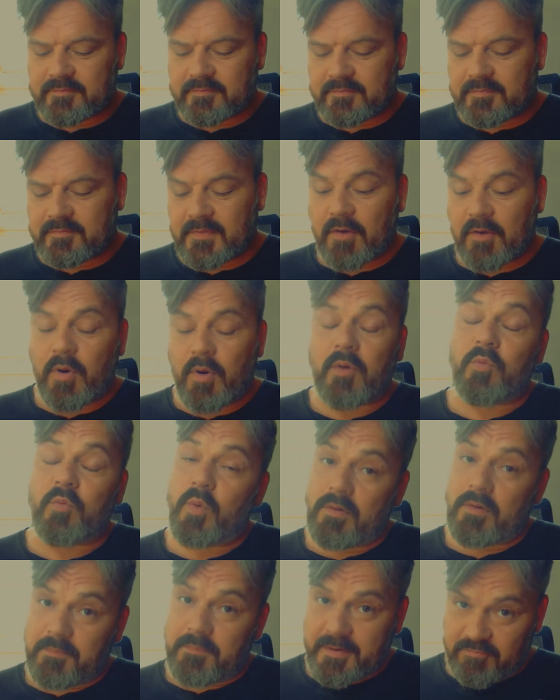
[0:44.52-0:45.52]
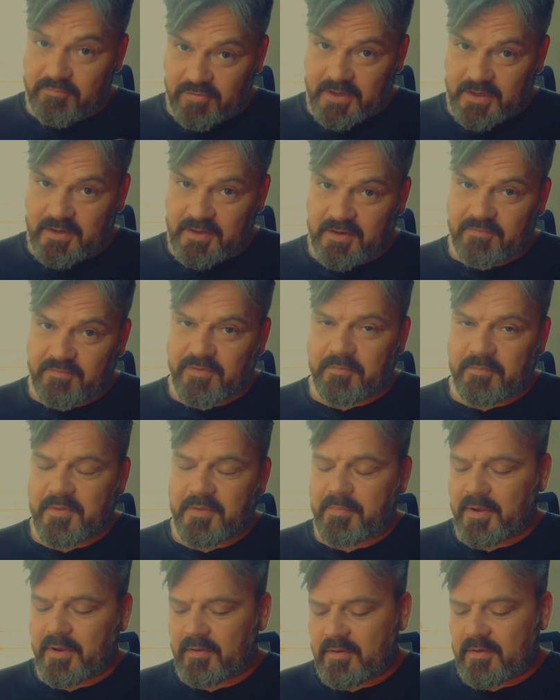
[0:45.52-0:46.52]
Now I will be reading from the
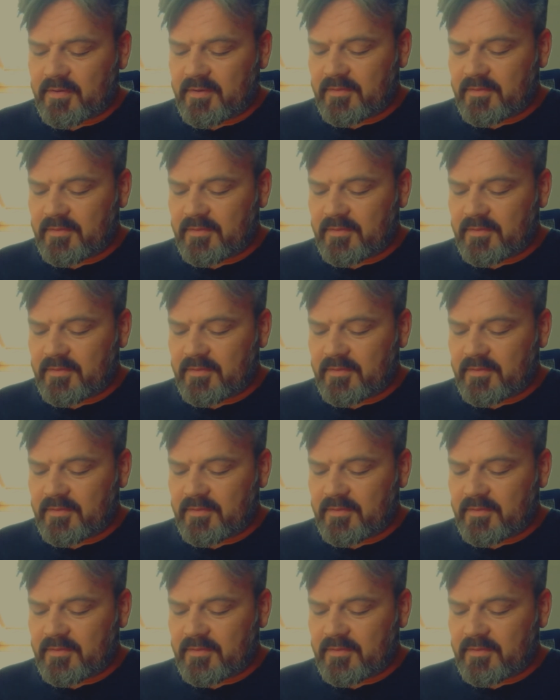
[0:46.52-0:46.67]
book.